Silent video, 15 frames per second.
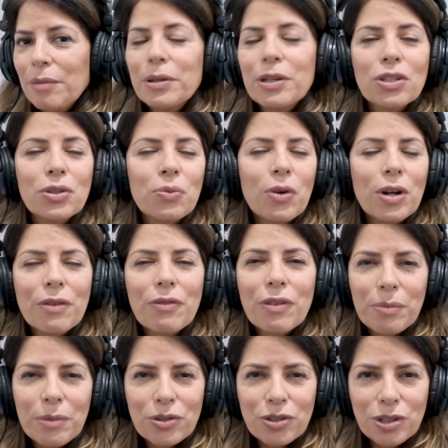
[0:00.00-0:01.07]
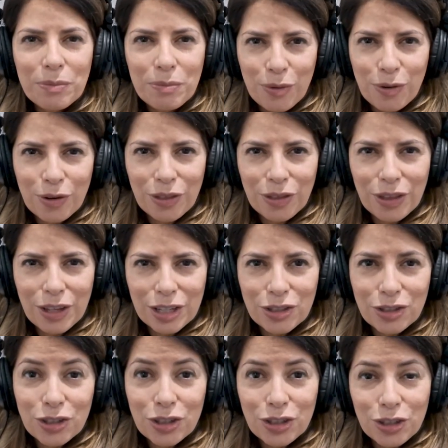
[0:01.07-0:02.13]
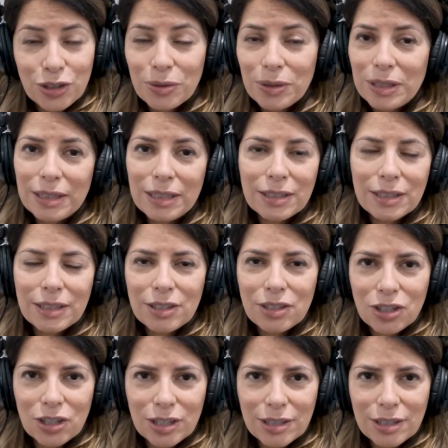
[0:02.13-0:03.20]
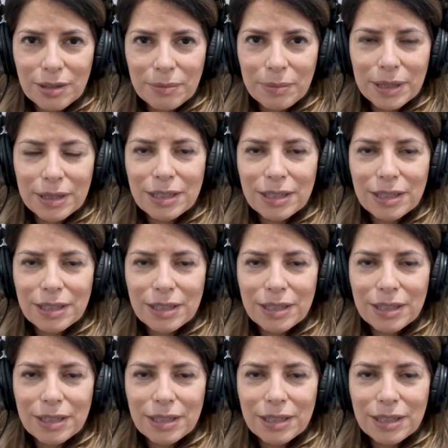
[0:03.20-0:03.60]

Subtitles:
Because one of the most important things to do, and this is just a big